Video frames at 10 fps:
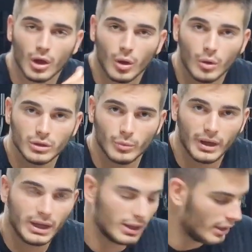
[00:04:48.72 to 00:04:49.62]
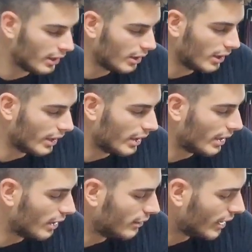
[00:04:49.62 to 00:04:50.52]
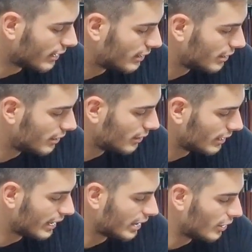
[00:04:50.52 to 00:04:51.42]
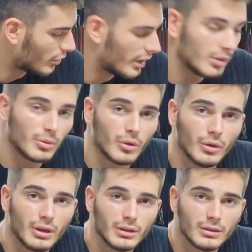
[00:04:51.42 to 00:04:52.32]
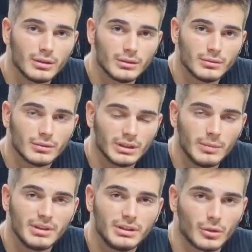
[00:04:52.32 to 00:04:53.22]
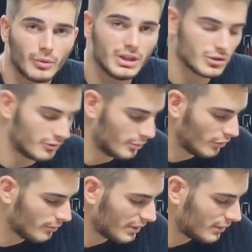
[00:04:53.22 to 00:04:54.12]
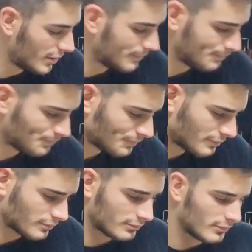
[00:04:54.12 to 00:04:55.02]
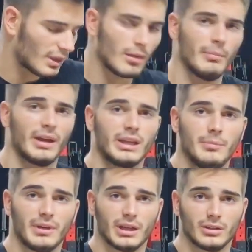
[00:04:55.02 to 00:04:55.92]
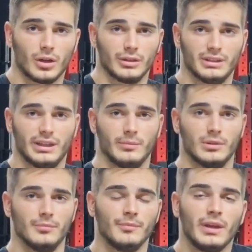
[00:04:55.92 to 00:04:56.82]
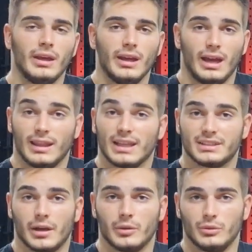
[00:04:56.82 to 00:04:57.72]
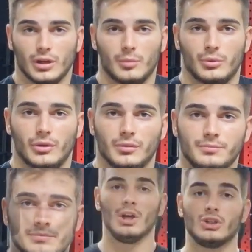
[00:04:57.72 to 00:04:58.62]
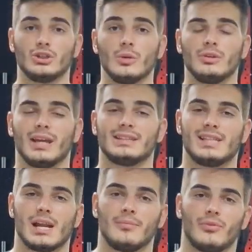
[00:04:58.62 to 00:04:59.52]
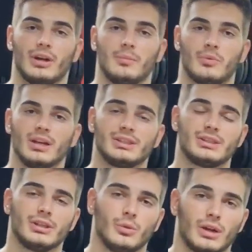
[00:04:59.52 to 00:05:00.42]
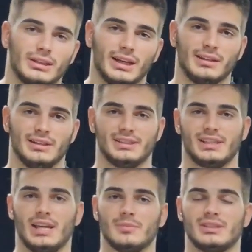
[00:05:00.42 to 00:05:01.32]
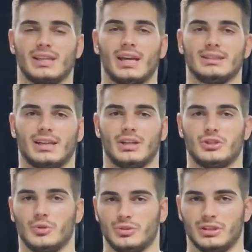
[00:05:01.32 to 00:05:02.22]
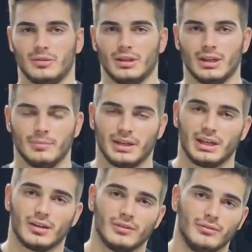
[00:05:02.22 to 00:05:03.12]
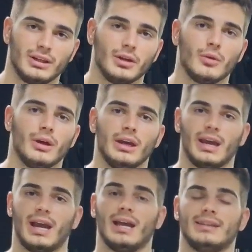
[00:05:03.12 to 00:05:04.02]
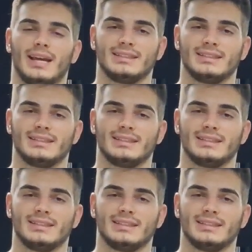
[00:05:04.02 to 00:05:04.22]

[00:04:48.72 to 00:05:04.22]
all the way, not letting your elbow limit your range of movement by keeping it on the table. And that's how you top roll. So to get set up for a press, you want to take the same stance that I showed in the beginning of the video, and as